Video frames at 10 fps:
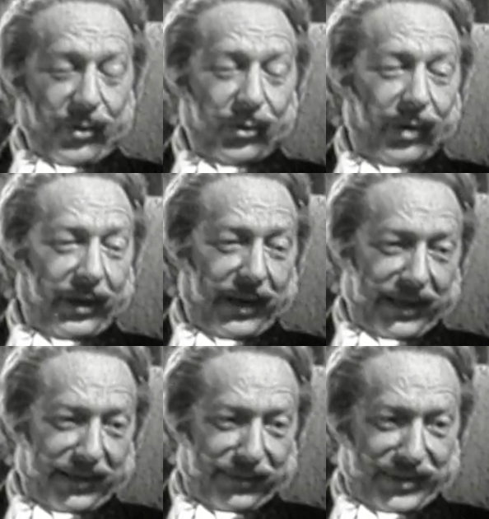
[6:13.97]
You are a
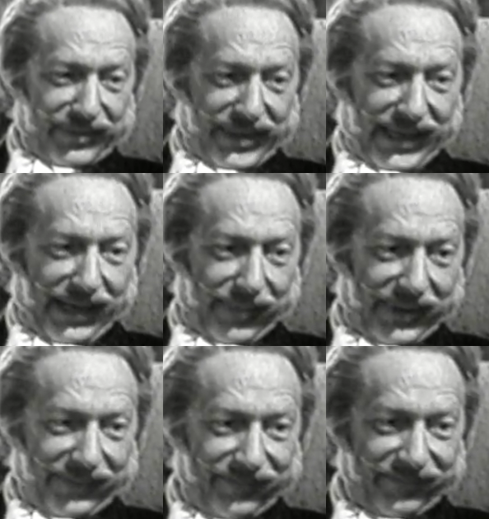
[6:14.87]
lady, Miss
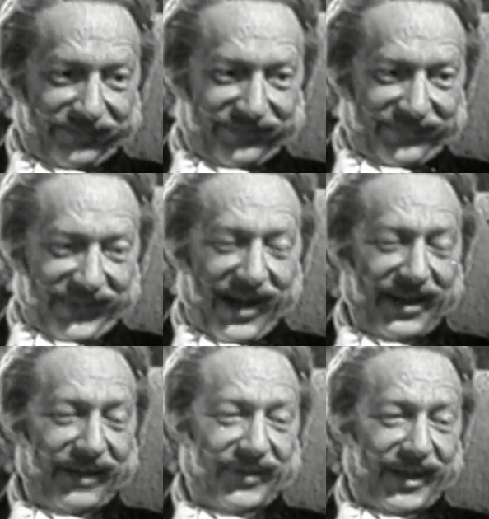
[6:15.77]
Penelope. I
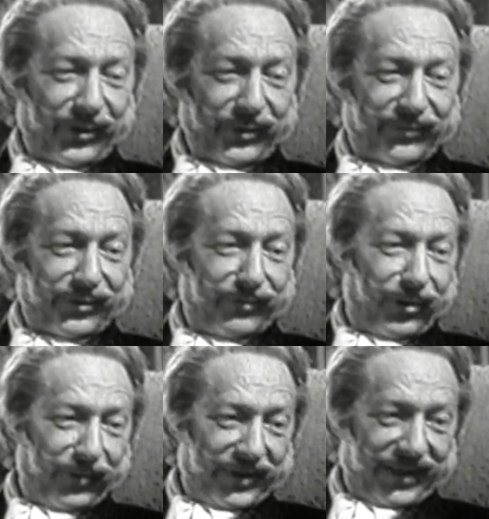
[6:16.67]
never doubted for a
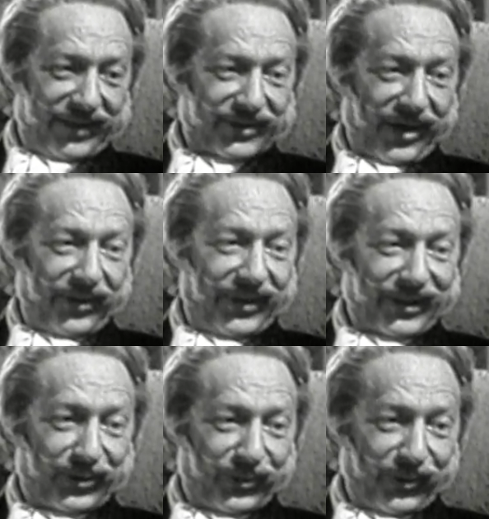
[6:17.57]
moment that his
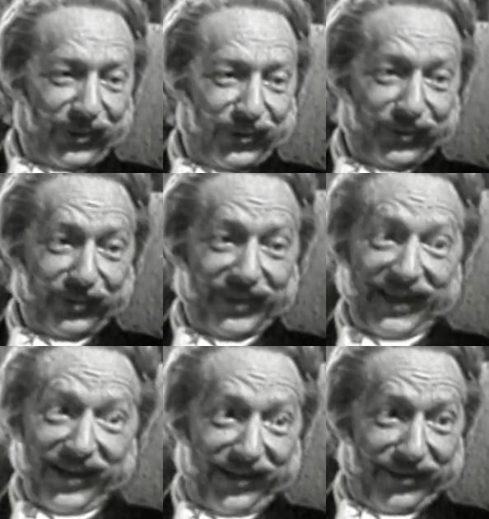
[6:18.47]
conduct toward you would
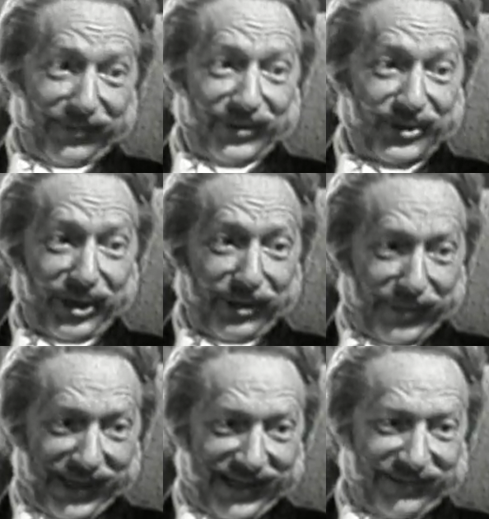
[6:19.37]
be anything but gentlemanly.